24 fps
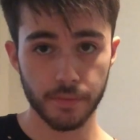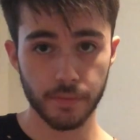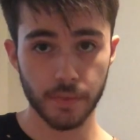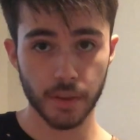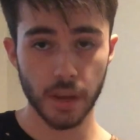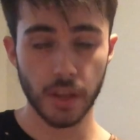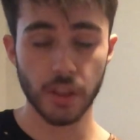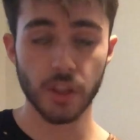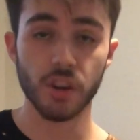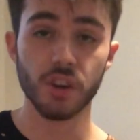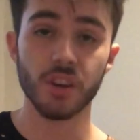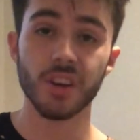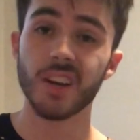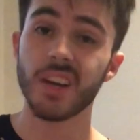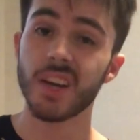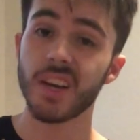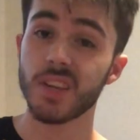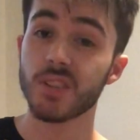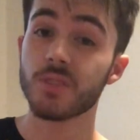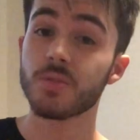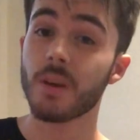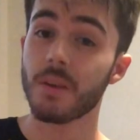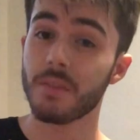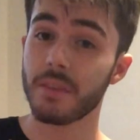And then you're going to
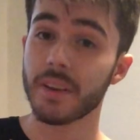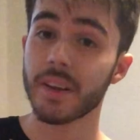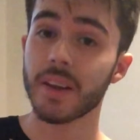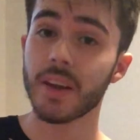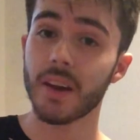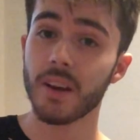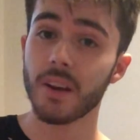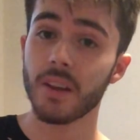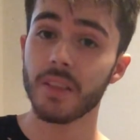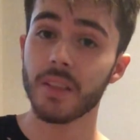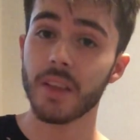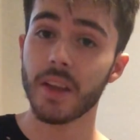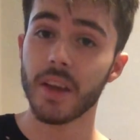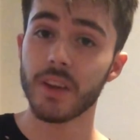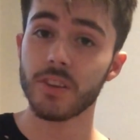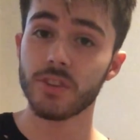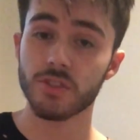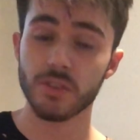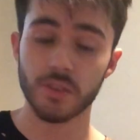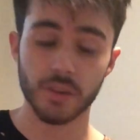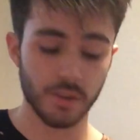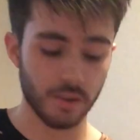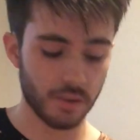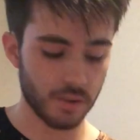hit 12 again on the A
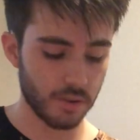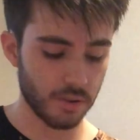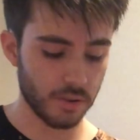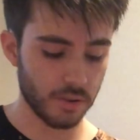string.